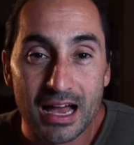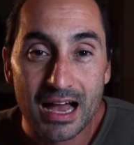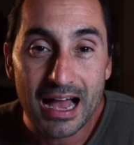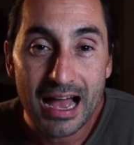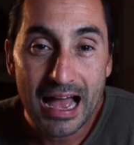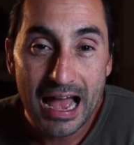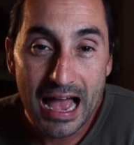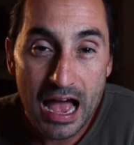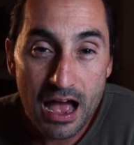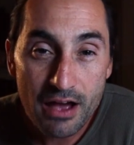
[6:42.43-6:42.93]
A
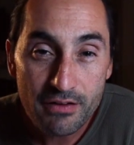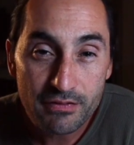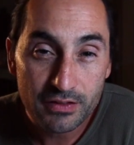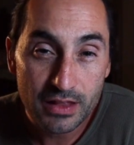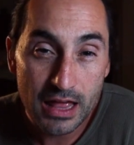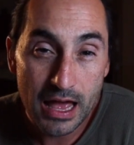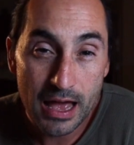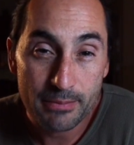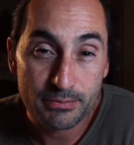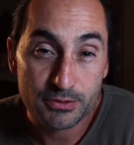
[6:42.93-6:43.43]
half
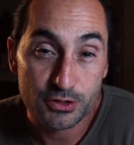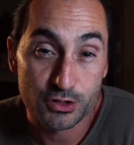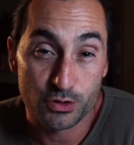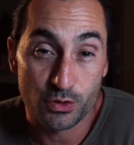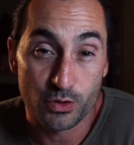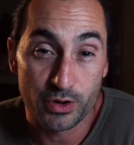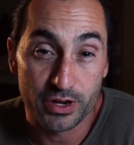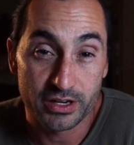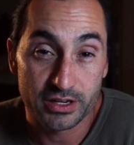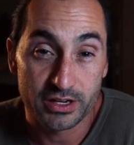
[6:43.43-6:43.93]
lap
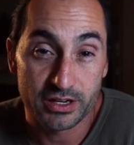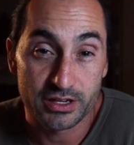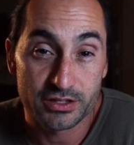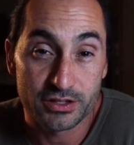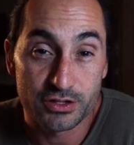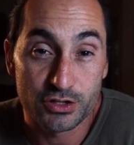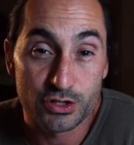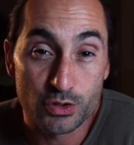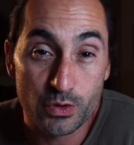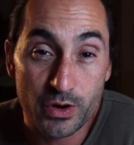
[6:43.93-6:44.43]
joint is
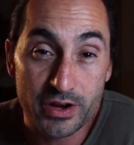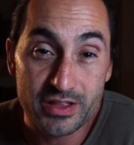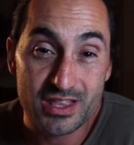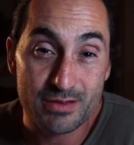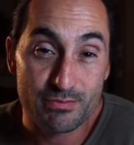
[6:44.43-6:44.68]
a joint